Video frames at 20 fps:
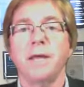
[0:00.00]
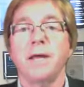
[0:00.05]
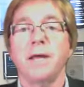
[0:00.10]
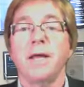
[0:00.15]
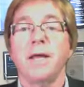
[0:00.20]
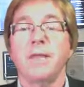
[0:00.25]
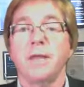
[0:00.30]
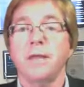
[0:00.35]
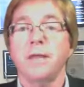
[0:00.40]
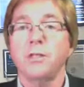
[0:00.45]

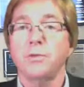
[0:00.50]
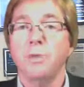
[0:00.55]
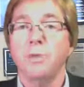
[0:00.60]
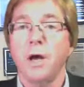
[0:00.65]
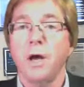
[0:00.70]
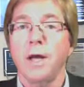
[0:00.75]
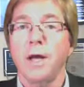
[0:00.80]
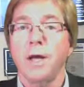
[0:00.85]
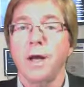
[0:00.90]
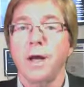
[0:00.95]
That's
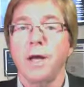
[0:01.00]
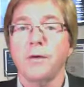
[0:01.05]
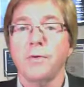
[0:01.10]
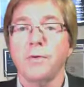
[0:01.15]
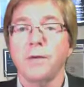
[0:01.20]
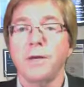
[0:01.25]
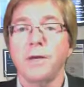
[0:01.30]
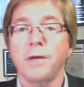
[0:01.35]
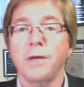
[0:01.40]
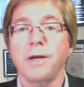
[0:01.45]
why I
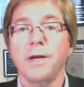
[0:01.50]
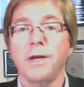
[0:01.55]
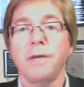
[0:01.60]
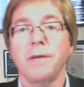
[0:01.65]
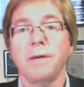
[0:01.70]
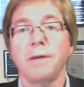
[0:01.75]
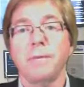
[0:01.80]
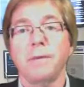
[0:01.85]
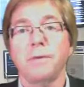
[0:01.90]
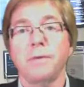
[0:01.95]
created
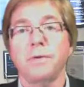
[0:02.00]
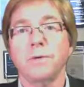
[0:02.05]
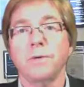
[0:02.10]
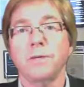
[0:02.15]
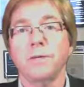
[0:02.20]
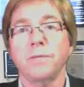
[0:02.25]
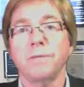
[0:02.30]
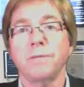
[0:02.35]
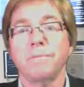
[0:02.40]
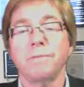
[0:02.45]

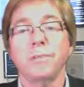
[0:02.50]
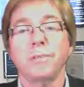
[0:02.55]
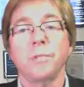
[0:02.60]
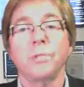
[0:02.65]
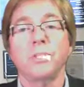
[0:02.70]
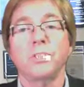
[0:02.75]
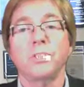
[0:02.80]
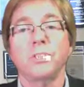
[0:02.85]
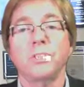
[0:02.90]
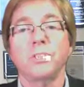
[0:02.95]
Identimetrics,
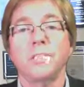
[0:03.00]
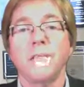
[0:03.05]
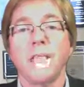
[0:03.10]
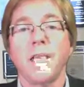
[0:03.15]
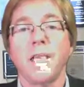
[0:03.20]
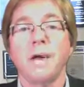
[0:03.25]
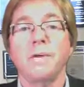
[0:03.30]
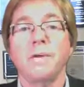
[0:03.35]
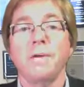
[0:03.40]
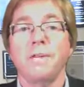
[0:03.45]
which is
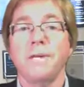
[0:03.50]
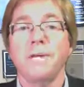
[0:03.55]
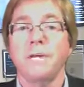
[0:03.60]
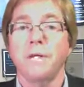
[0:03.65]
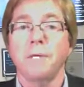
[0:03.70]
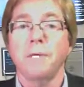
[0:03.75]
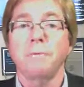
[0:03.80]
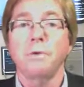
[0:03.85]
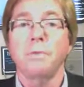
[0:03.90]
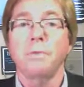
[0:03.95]
now the
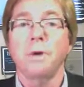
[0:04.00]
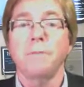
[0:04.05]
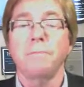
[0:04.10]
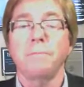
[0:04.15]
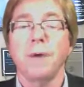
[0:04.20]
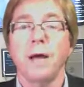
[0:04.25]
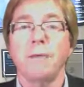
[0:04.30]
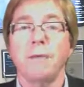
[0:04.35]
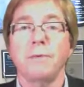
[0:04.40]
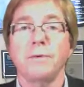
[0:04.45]
#1
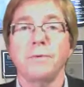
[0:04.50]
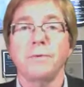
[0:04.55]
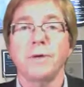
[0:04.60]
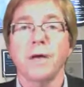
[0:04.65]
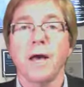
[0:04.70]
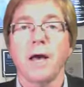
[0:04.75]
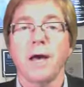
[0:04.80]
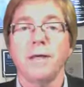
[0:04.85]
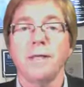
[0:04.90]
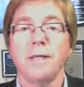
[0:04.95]
biometric
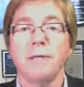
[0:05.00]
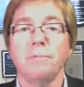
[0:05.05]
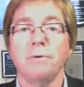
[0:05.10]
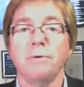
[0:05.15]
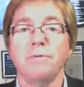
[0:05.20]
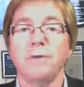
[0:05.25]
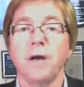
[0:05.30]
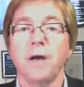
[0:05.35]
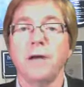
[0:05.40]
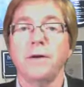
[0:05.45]
ID
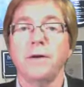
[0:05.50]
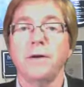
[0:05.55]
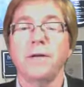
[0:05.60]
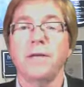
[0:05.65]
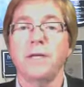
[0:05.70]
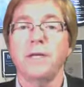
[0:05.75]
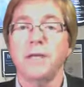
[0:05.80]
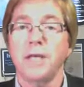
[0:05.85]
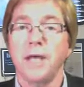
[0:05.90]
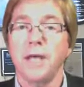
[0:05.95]
provider
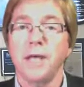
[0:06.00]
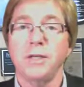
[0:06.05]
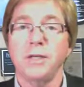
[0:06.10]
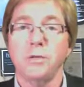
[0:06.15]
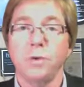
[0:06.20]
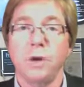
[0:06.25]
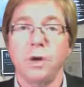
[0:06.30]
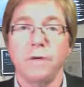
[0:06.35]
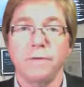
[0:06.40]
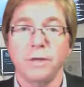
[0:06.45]
in
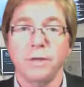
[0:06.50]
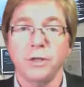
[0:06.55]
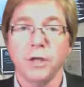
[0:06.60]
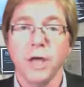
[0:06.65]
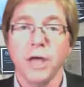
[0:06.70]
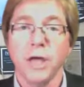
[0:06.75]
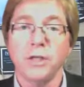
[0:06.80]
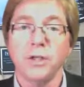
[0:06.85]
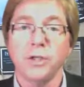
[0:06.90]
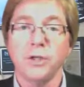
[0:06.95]
K-12
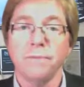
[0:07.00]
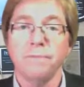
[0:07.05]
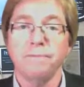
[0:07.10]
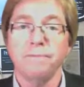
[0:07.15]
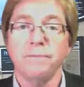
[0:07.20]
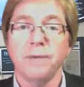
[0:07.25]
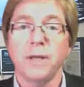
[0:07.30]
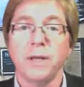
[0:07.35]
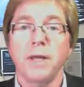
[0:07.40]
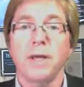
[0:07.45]
education.
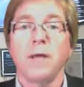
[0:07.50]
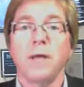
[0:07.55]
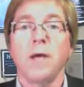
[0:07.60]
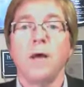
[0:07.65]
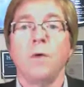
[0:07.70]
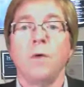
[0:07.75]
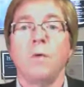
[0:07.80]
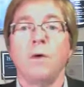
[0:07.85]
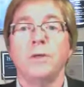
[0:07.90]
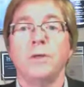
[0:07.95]

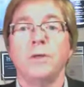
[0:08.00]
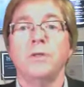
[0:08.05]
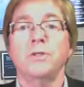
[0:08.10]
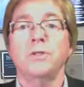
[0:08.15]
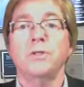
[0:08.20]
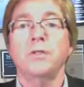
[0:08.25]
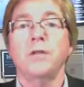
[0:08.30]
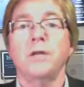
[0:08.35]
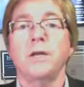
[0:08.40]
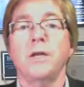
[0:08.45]
What used
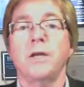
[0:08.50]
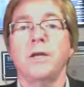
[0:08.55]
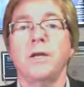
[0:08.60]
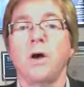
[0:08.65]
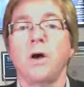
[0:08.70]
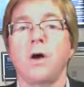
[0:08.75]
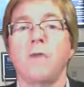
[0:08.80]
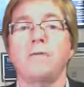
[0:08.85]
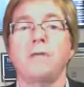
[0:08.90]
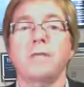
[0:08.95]
to take an
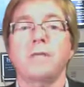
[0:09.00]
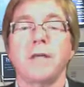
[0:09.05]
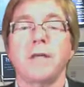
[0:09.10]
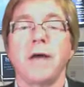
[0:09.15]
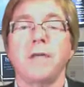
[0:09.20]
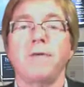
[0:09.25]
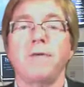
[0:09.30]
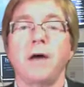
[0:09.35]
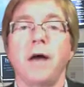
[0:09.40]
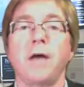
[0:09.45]
office
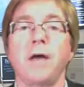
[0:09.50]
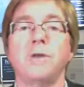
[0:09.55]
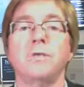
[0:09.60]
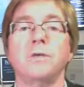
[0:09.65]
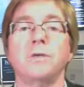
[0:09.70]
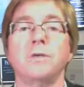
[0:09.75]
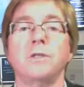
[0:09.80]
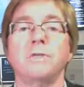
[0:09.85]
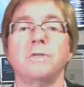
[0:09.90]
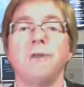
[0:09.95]
staff
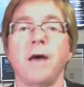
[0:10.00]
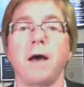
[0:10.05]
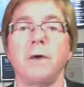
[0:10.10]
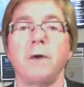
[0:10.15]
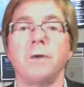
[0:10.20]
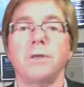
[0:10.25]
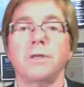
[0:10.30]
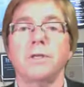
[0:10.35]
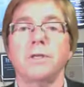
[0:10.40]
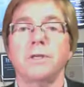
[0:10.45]
hundreds of
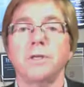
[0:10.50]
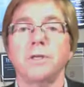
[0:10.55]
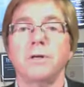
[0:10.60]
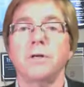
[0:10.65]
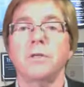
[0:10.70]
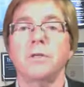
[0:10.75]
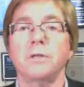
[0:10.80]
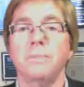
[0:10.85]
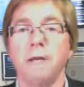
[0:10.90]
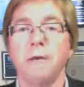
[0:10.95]
hours a year
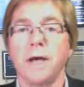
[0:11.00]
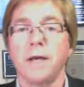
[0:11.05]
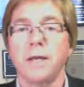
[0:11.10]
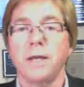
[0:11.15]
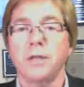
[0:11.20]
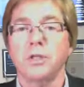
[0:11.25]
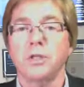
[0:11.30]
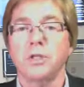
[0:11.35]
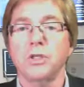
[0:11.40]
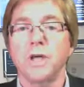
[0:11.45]
to
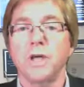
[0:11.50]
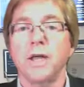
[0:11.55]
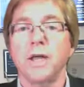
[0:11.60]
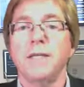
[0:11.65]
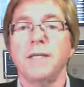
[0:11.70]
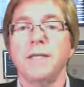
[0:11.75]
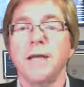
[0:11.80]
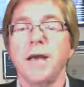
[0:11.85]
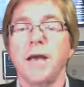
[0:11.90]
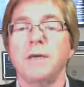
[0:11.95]
manage
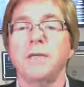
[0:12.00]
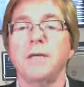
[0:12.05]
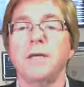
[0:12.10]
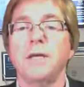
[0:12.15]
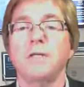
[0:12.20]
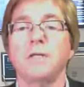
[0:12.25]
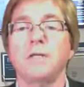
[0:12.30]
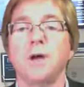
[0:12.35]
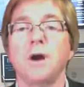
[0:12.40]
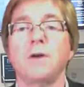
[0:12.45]
now
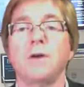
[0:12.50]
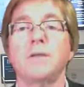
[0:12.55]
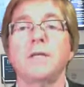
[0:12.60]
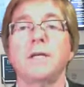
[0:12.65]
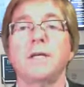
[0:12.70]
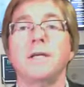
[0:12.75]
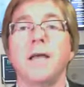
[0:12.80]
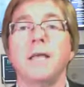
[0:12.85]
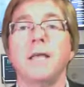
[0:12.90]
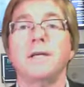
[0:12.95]
takes
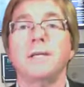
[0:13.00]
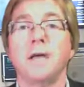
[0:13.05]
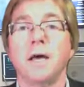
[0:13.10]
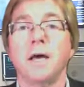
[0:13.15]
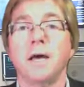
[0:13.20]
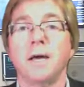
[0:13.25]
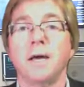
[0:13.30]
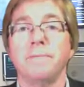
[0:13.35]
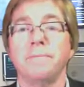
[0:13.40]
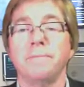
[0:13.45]
hardly any time.